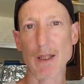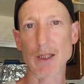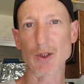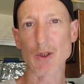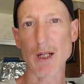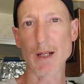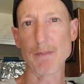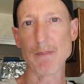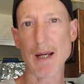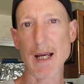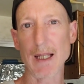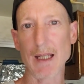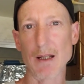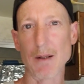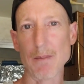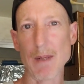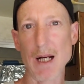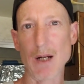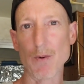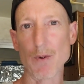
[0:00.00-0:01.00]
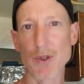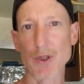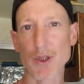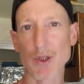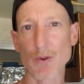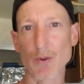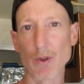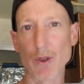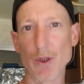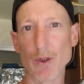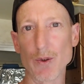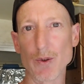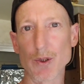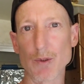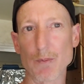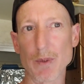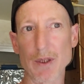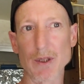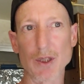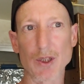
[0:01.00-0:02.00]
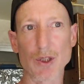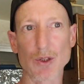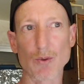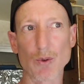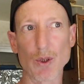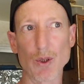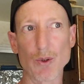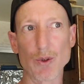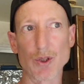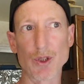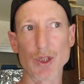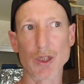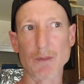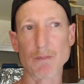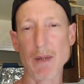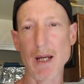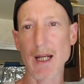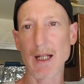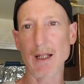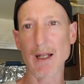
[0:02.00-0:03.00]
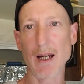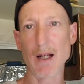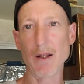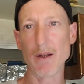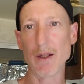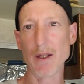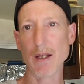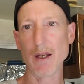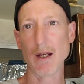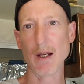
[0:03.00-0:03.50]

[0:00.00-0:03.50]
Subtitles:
I tried backing them out with the screws, but the screws just back out,